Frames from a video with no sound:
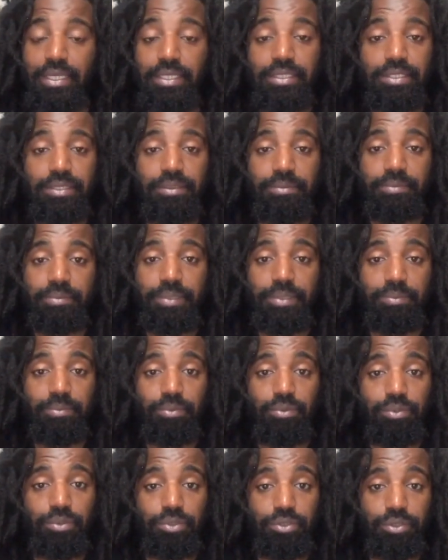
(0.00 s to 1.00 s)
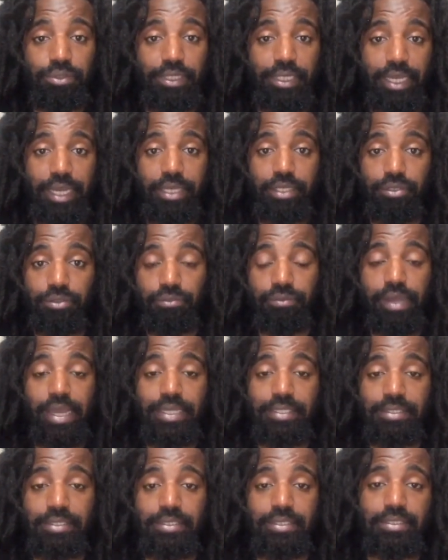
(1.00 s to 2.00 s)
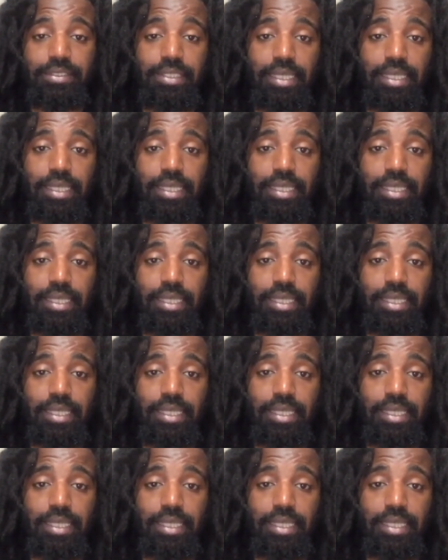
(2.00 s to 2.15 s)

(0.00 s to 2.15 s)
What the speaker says: Some people look at your rising